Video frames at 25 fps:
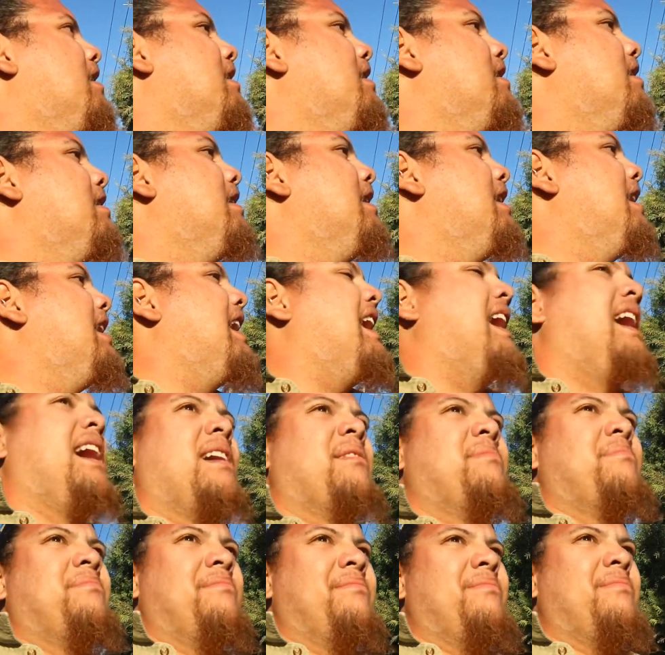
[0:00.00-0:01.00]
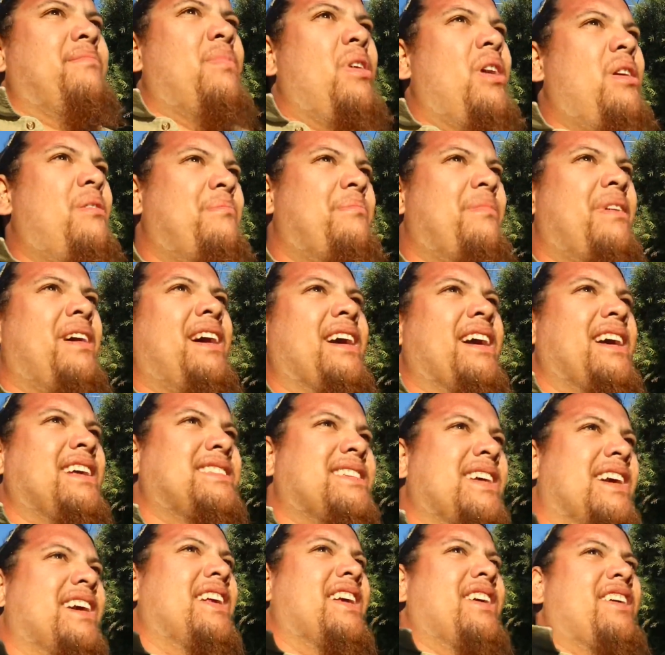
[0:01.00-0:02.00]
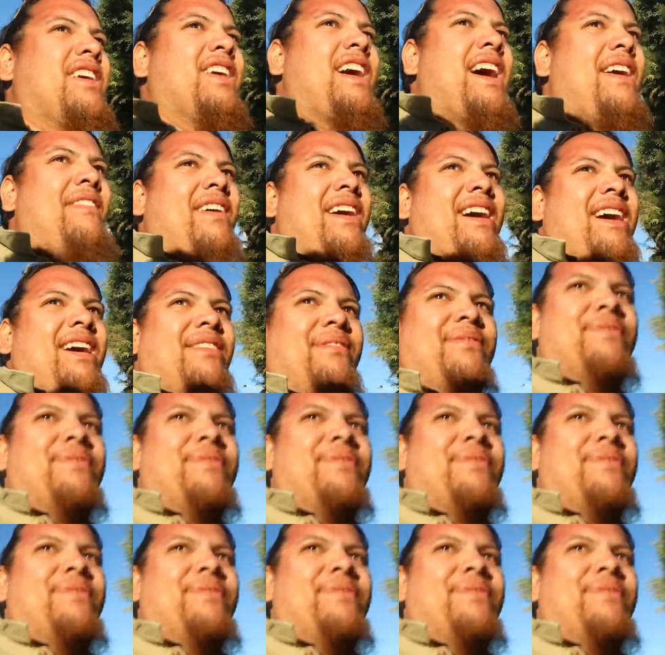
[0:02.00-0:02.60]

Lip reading: yeah. Well, I guess I'm gonna go have a hunt